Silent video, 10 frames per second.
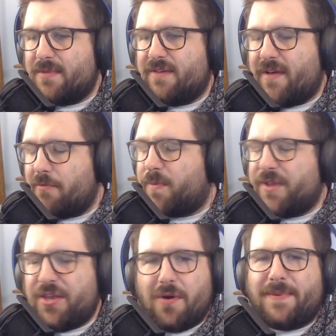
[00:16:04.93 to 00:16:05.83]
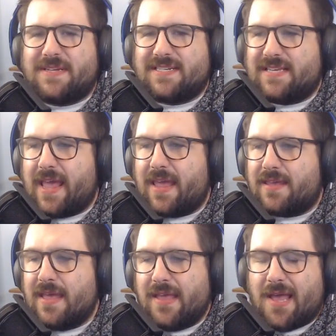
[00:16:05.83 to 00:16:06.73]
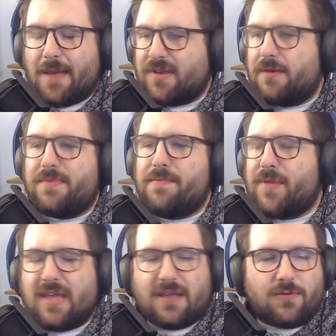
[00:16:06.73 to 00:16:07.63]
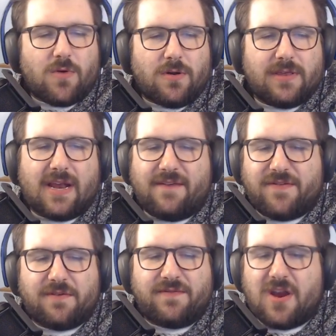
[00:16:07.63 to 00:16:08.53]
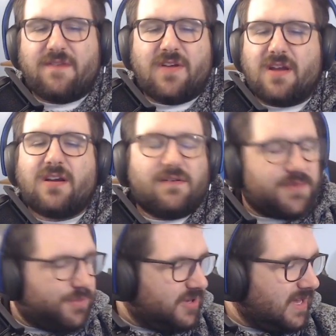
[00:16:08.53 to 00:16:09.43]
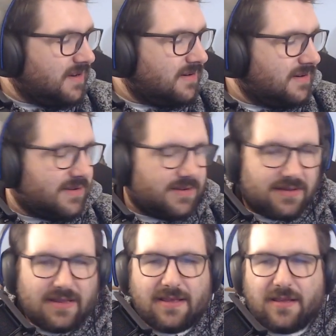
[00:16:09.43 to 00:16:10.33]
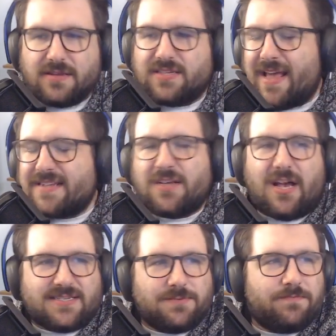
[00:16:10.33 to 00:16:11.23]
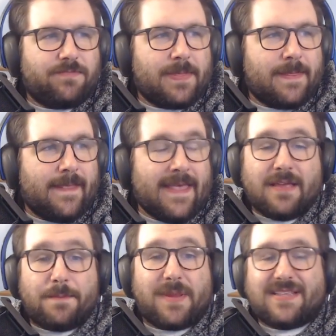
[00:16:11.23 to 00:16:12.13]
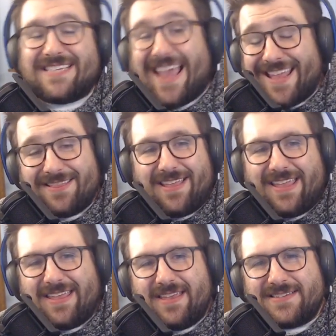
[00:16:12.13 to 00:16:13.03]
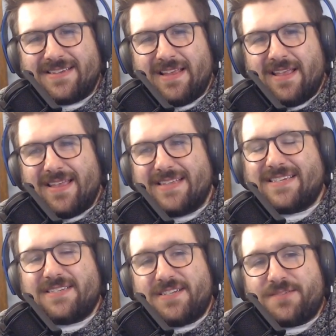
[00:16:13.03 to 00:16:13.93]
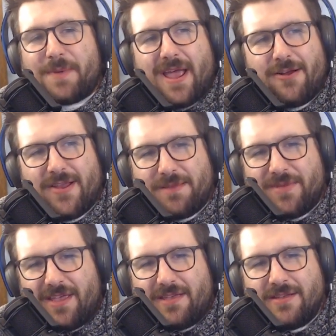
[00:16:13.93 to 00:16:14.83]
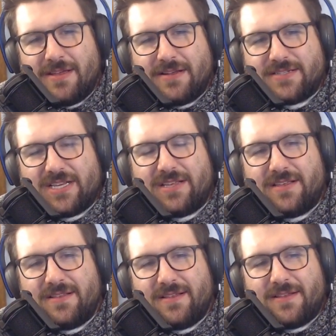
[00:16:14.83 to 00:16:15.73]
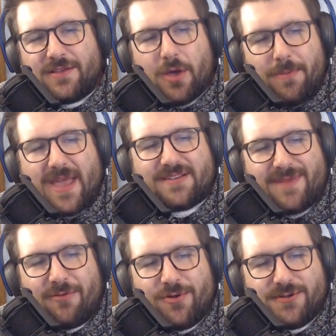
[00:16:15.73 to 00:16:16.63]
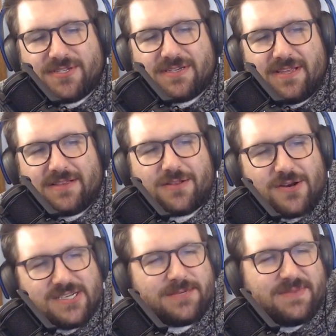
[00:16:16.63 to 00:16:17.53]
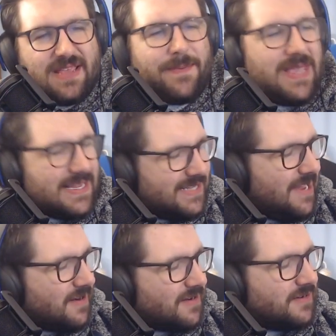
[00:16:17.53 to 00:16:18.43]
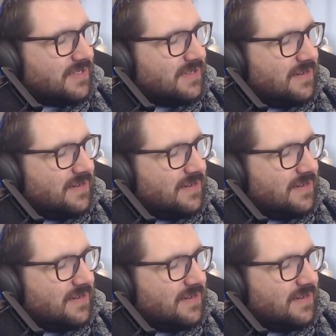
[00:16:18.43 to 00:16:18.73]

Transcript: If I queue up as a tank, I'm going to be playing a role that I feel very, very comfortable in. So that's awesome. But the second thing is it's inspiring me to go back to my roots and learn some DPS characters.